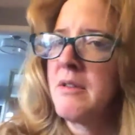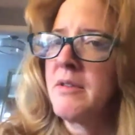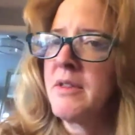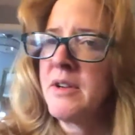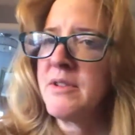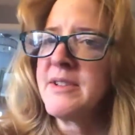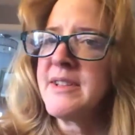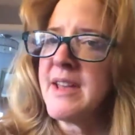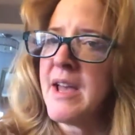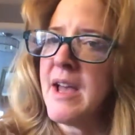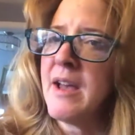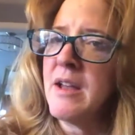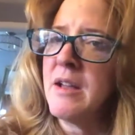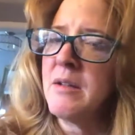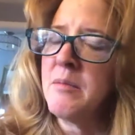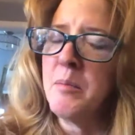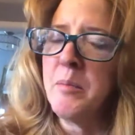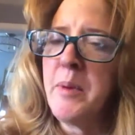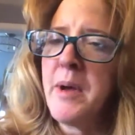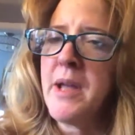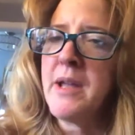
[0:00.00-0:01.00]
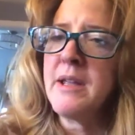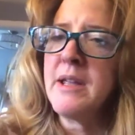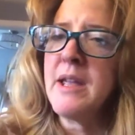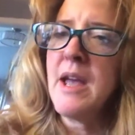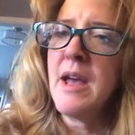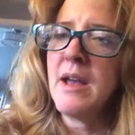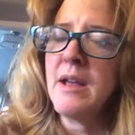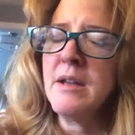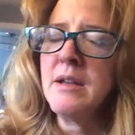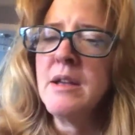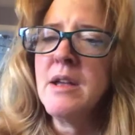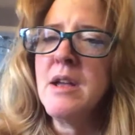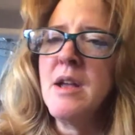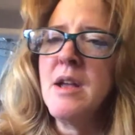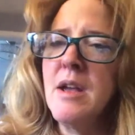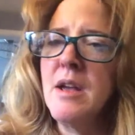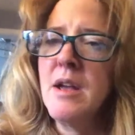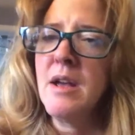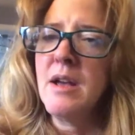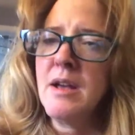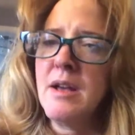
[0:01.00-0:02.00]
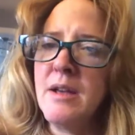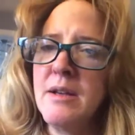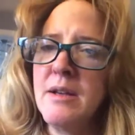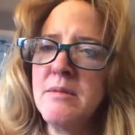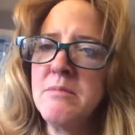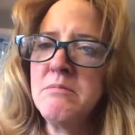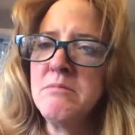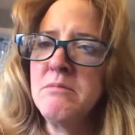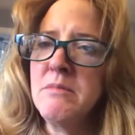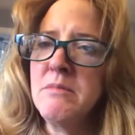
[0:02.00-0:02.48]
there's that. But yeah, I